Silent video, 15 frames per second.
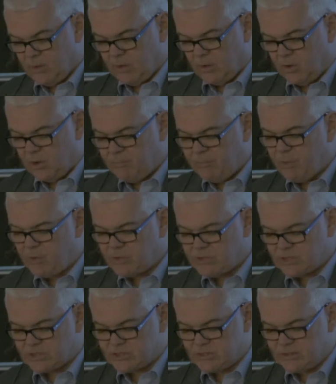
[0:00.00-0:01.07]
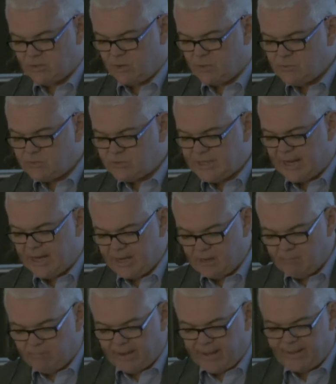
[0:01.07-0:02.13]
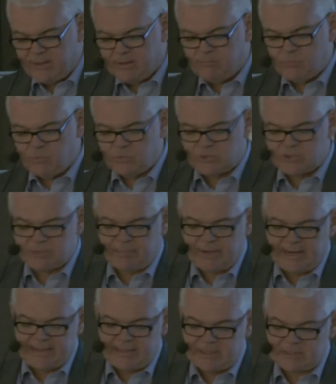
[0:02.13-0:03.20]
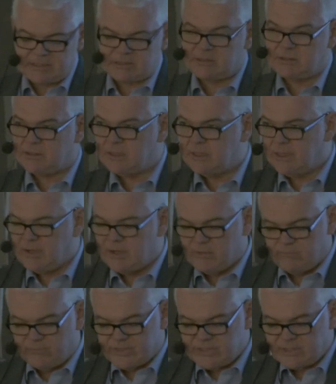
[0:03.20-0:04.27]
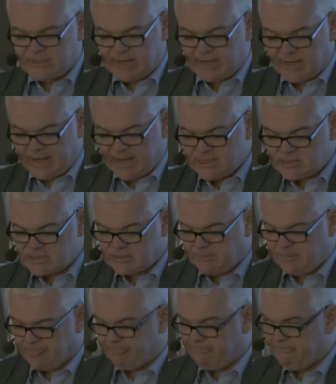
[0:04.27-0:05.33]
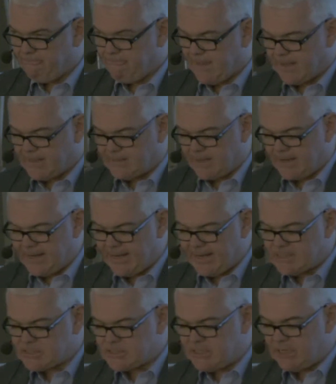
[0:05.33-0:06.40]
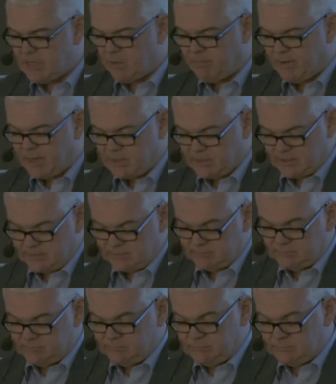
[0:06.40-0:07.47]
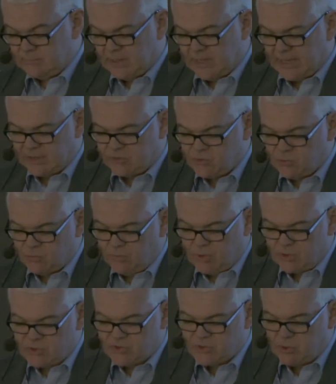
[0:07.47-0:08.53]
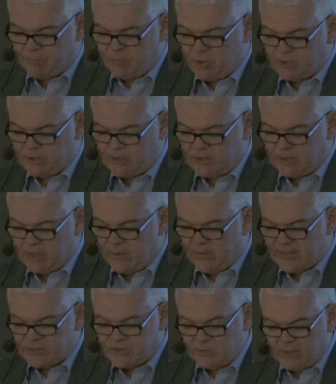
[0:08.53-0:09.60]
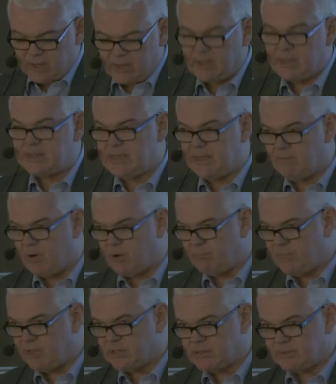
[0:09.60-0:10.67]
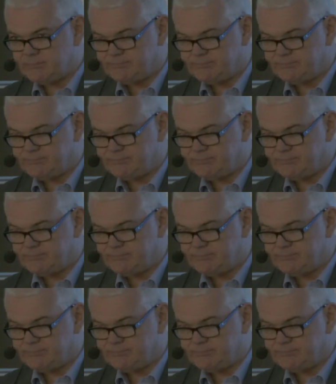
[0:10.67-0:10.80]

All projects undertaken by the municipalities, Visit Reykjanes and Reykjanes Geopark are towards supporting regional development.